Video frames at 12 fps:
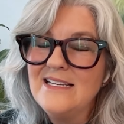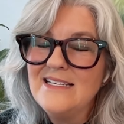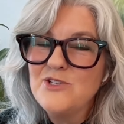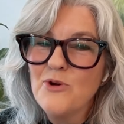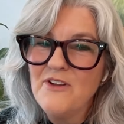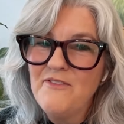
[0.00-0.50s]

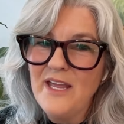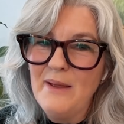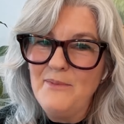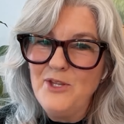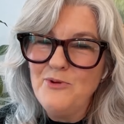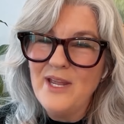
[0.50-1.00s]
uh,
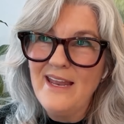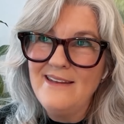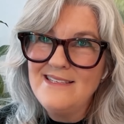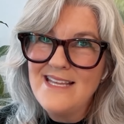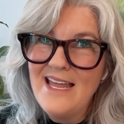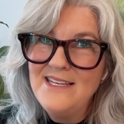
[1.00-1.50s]
sort of
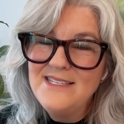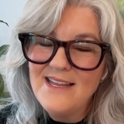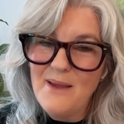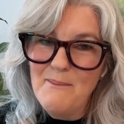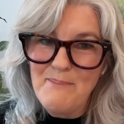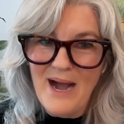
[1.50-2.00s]
em- you
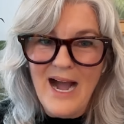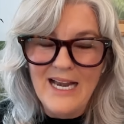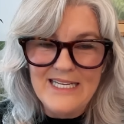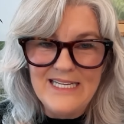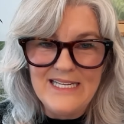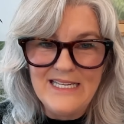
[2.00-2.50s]
can tend
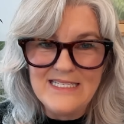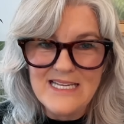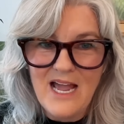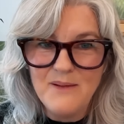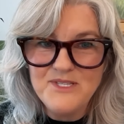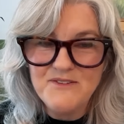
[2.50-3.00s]
to
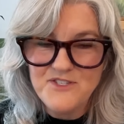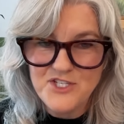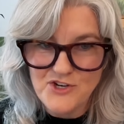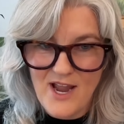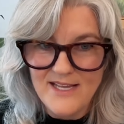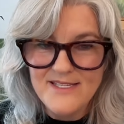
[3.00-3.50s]
embody in
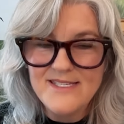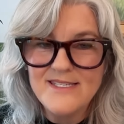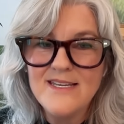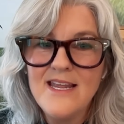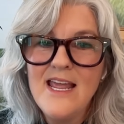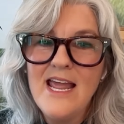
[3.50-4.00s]
times of
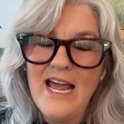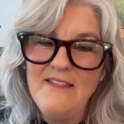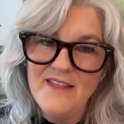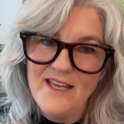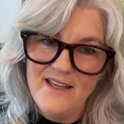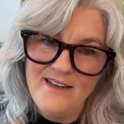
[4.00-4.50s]

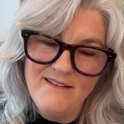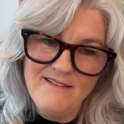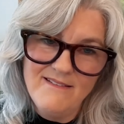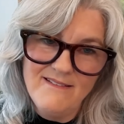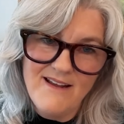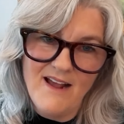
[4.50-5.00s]
stress
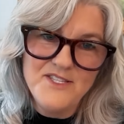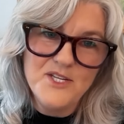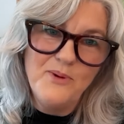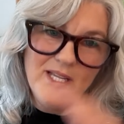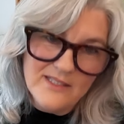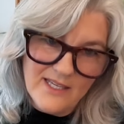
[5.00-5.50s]
and
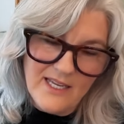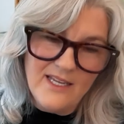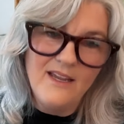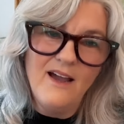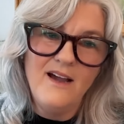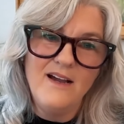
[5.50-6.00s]
then
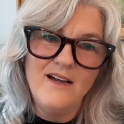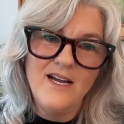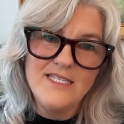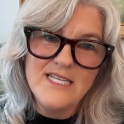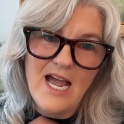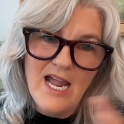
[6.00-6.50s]

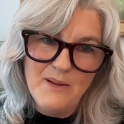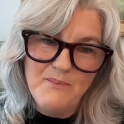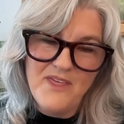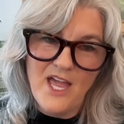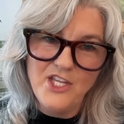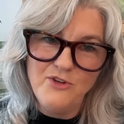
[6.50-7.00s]
consequently, uh,
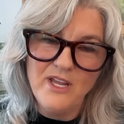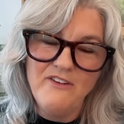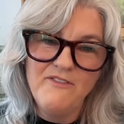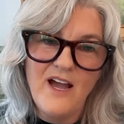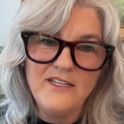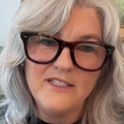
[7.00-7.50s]
a
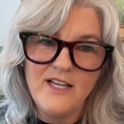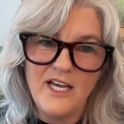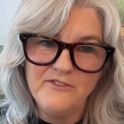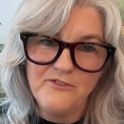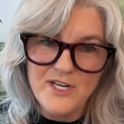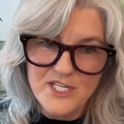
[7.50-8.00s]
type that you
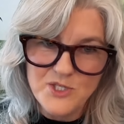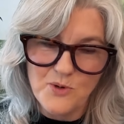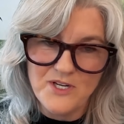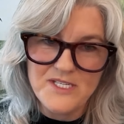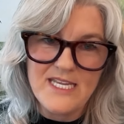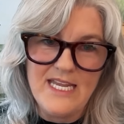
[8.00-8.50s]
can find a
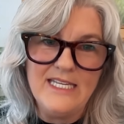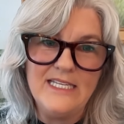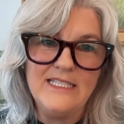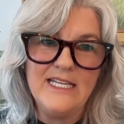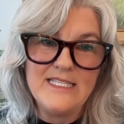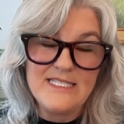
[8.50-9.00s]
lot of
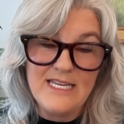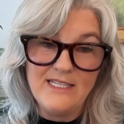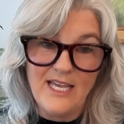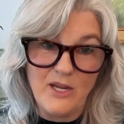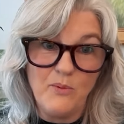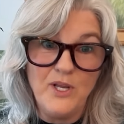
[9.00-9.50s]
resource
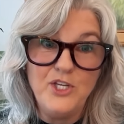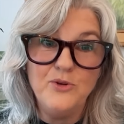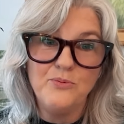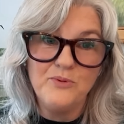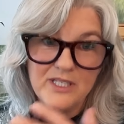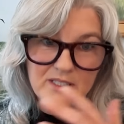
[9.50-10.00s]
in that's
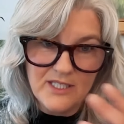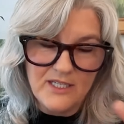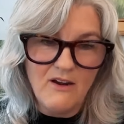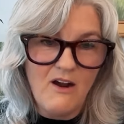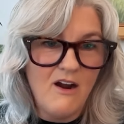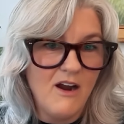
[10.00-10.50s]
like when
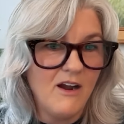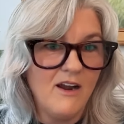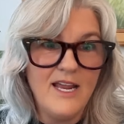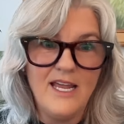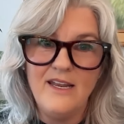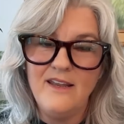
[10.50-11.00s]
you
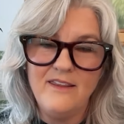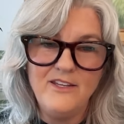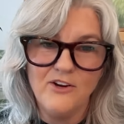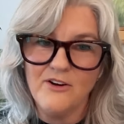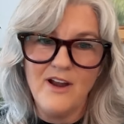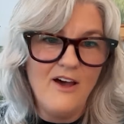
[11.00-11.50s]
really
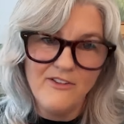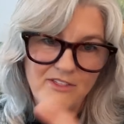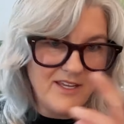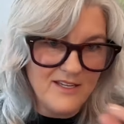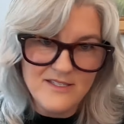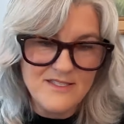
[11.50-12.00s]
are in
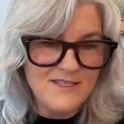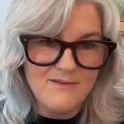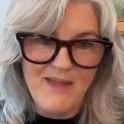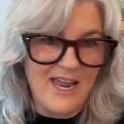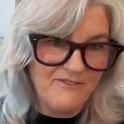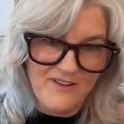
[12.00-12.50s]
your
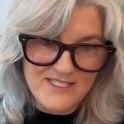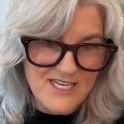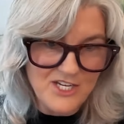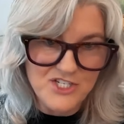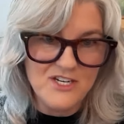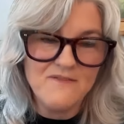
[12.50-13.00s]

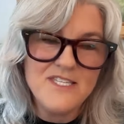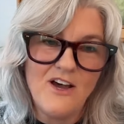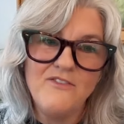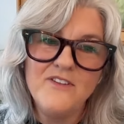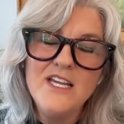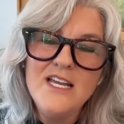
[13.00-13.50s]
healthiest
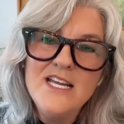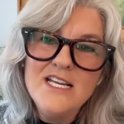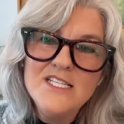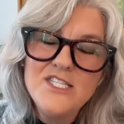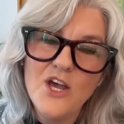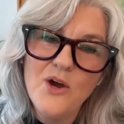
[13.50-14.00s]
manifestation of
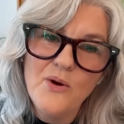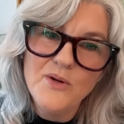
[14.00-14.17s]
self.